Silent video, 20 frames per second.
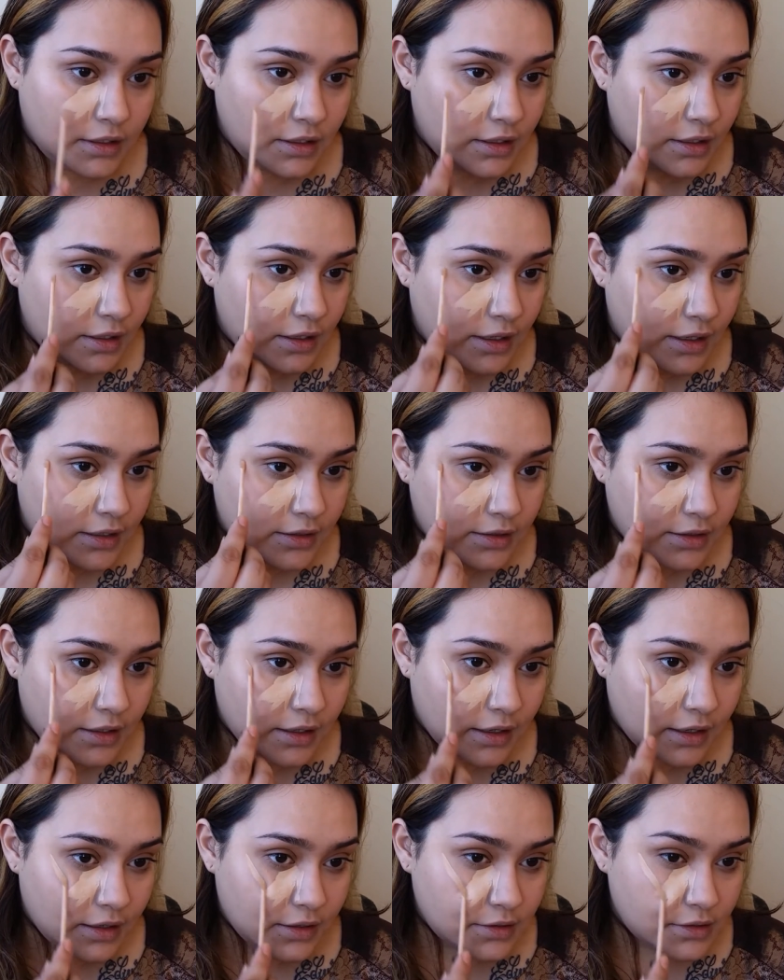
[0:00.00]
And then I
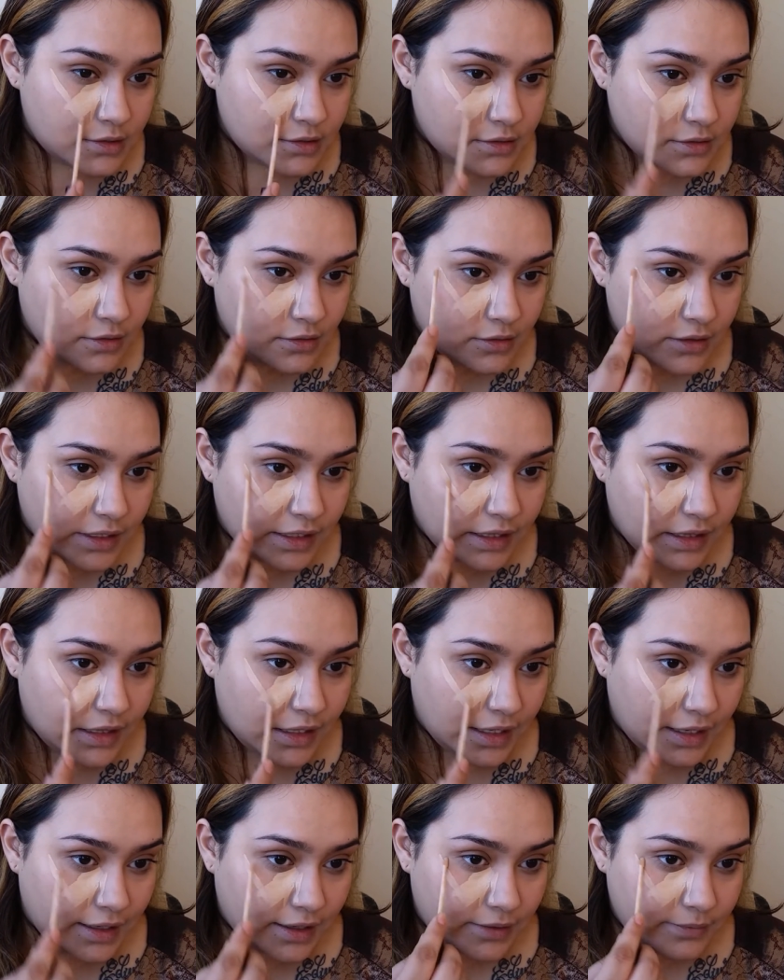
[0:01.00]
kind of just go like
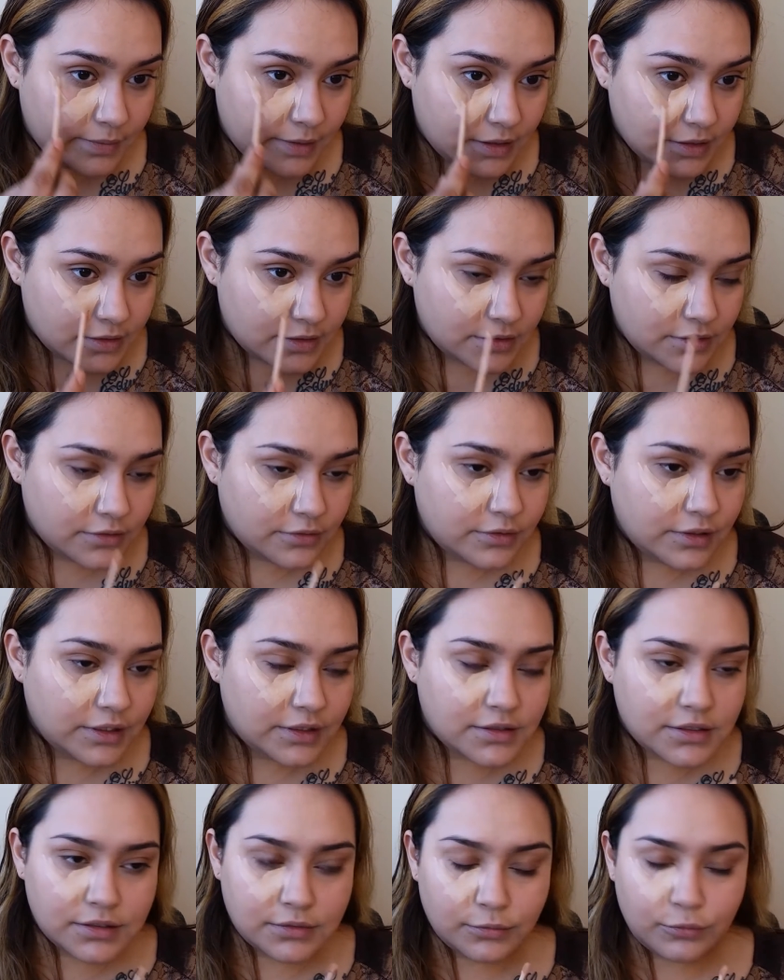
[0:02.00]
that because you don't need
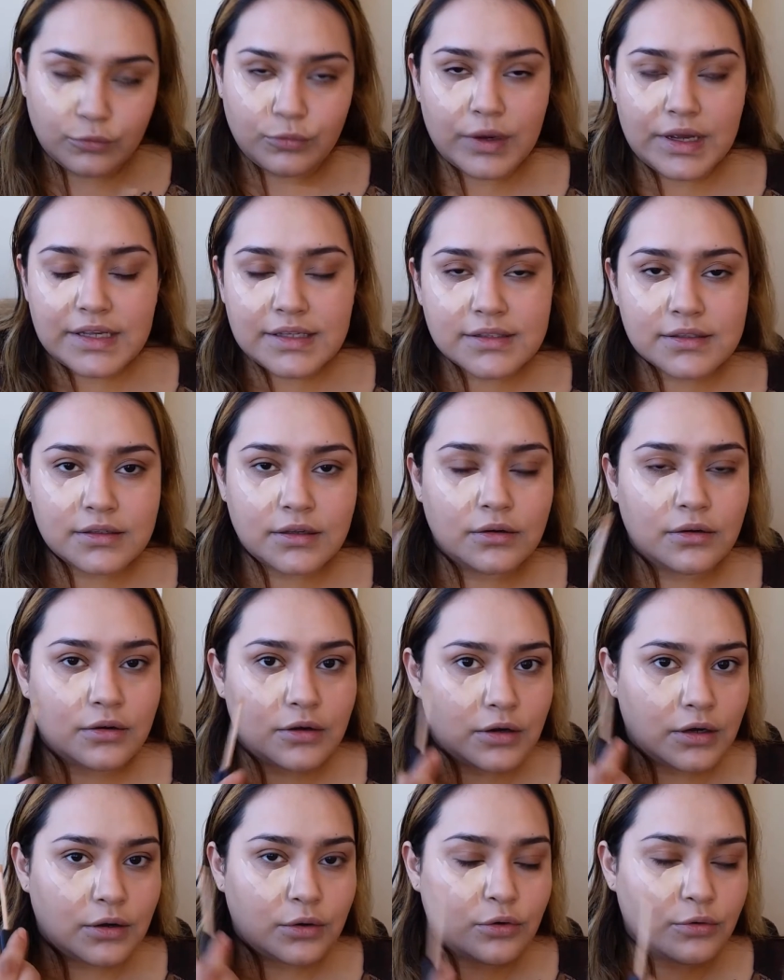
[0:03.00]
to waste a
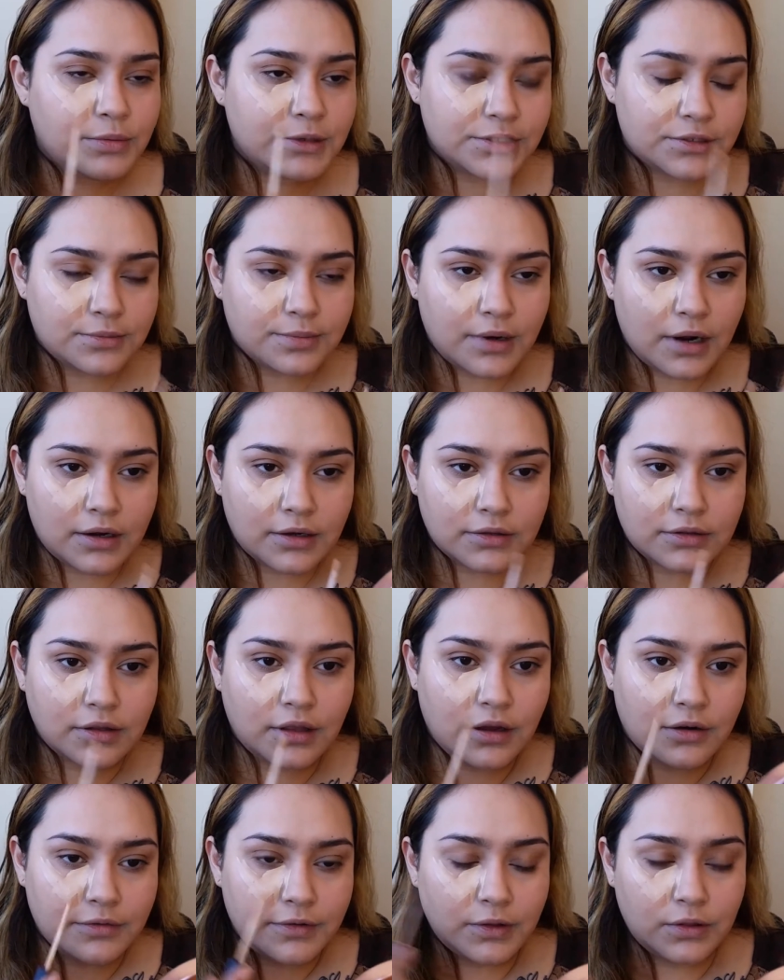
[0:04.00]
whole bunch of product
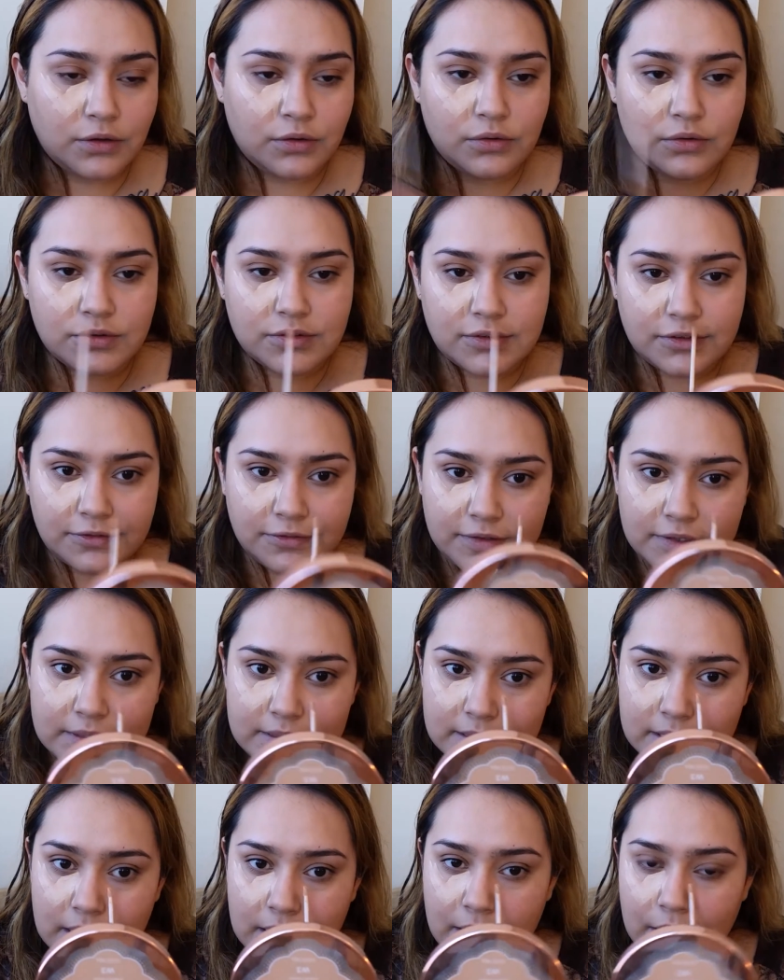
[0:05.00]
covering the whole surface.
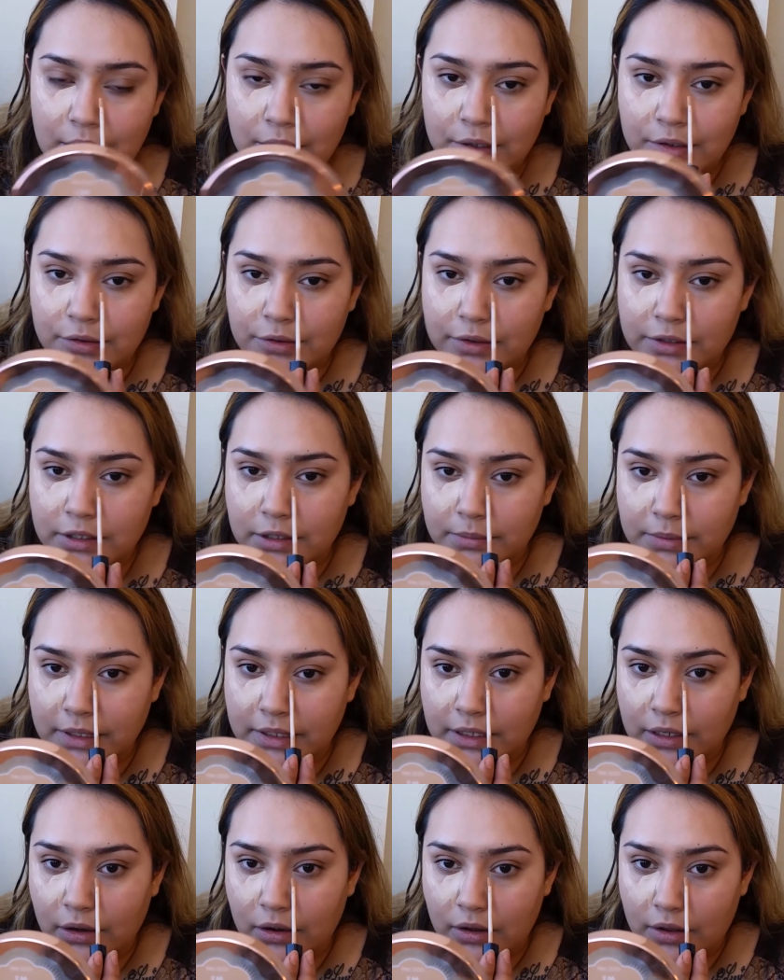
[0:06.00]
You end up blending
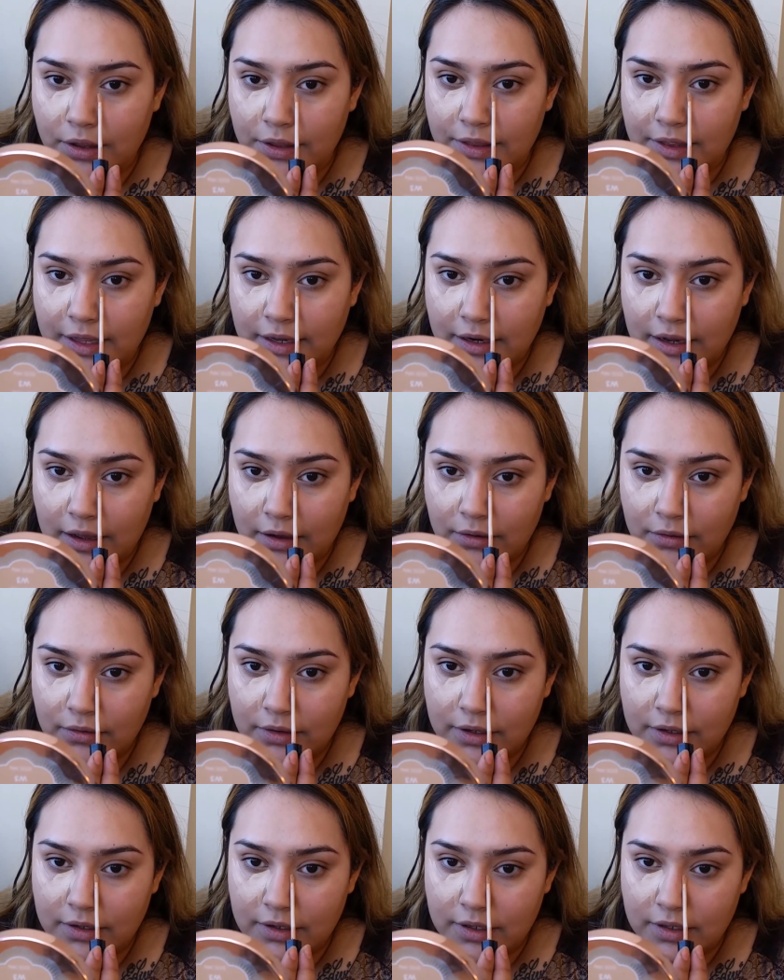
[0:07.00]
all of that out and
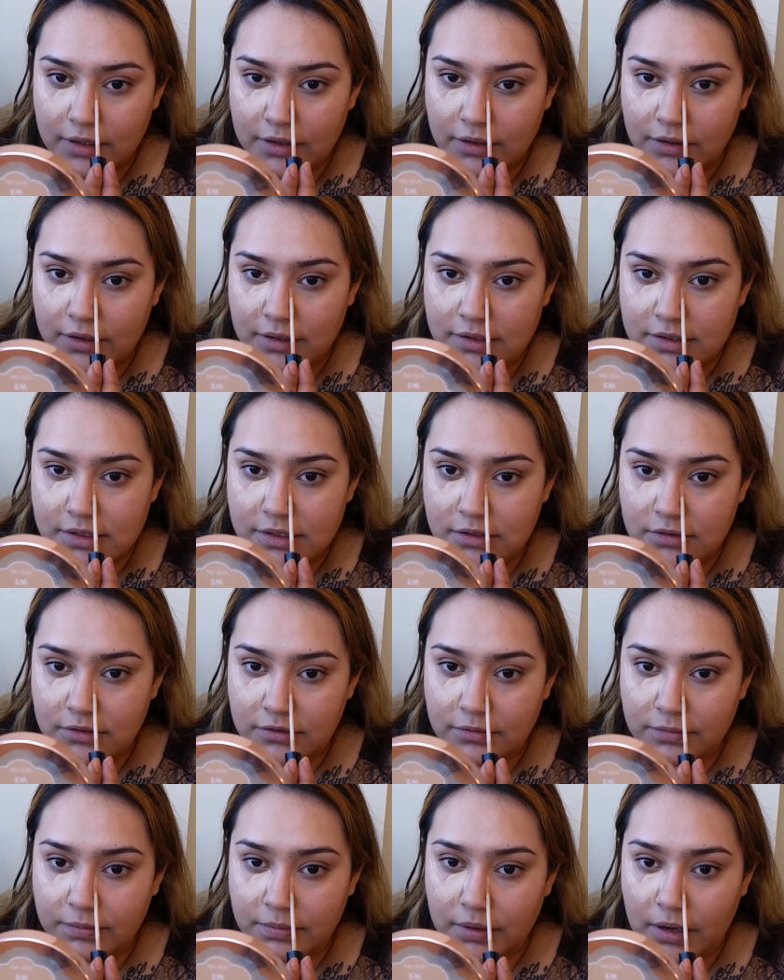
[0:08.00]
it conceals
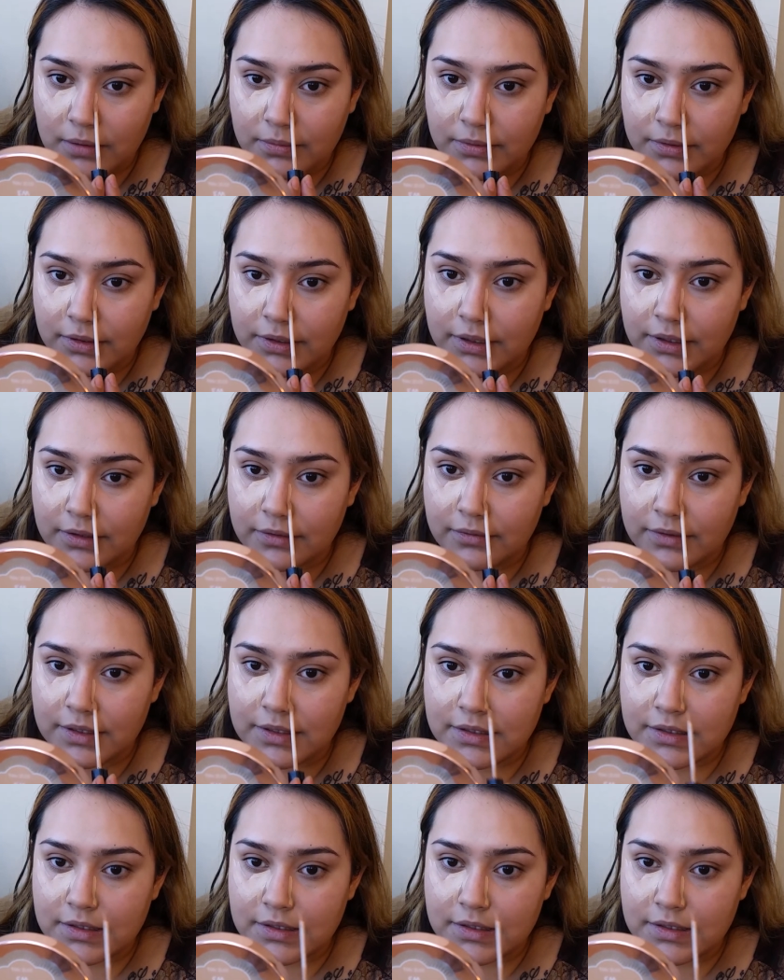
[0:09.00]
properly anyways.